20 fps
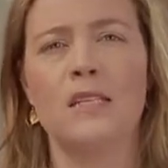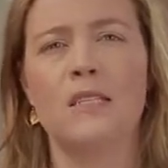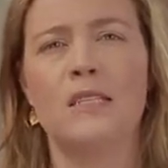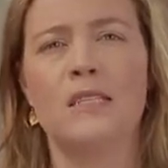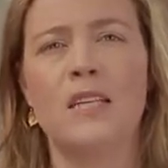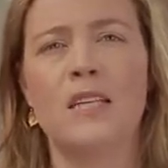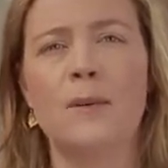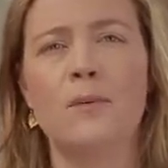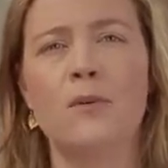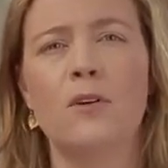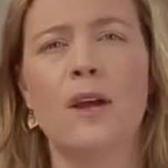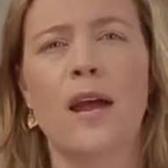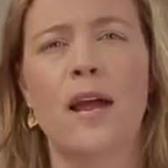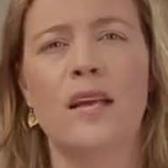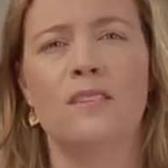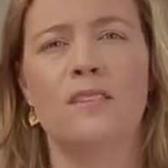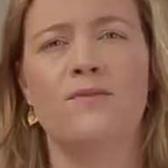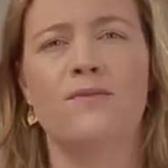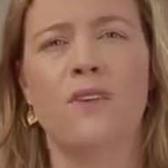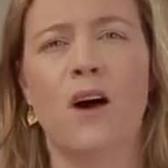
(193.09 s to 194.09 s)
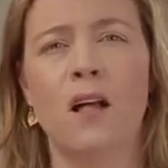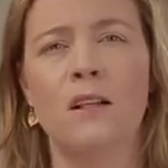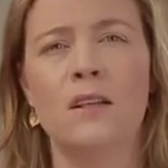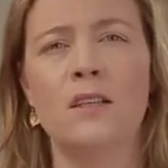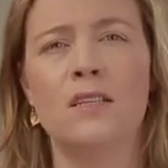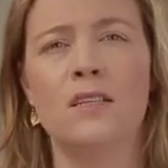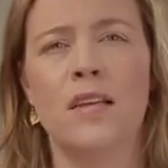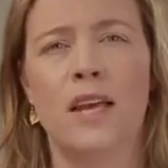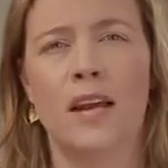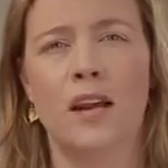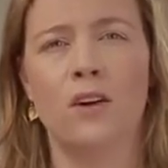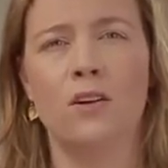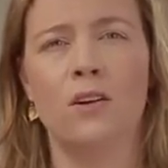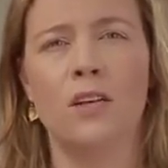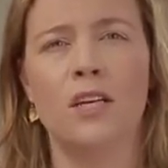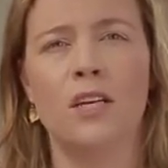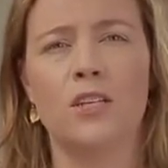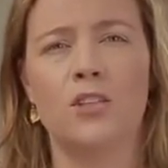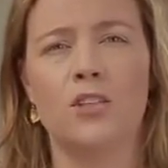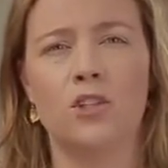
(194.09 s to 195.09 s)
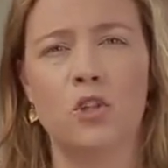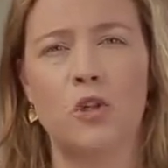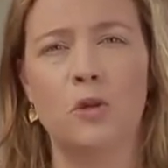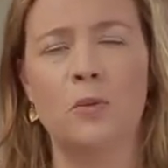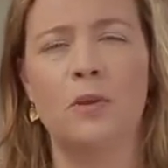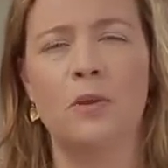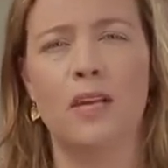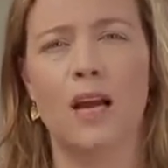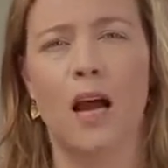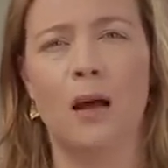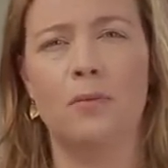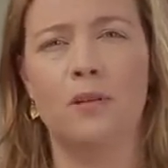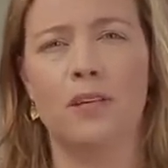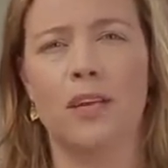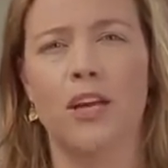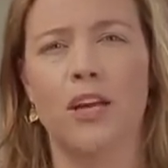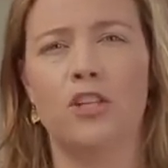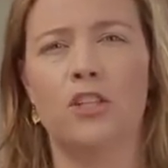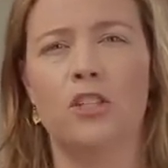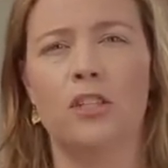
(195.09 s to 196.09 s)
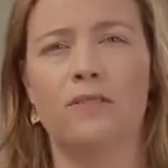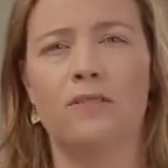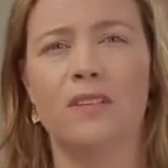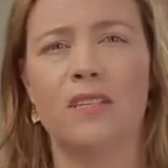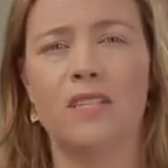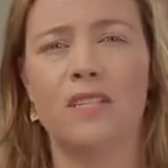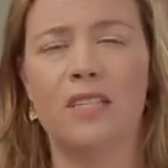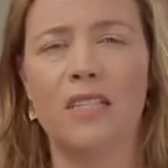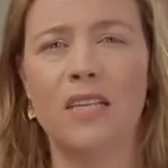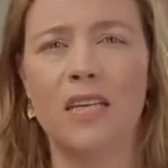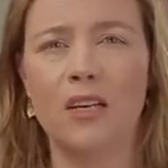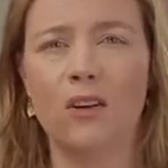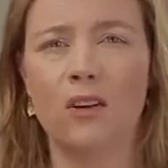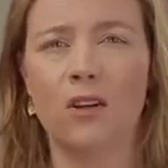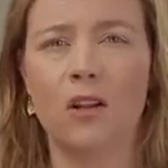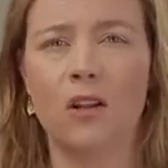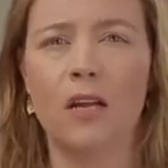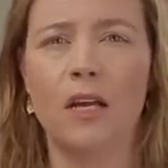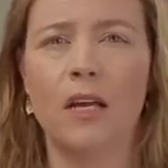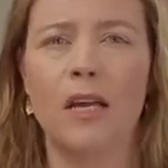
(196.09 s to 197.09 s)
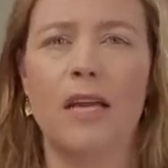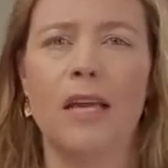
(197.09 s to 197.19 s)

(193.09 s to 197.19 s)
Zemmer has voluntarily assumed the obligations of this deal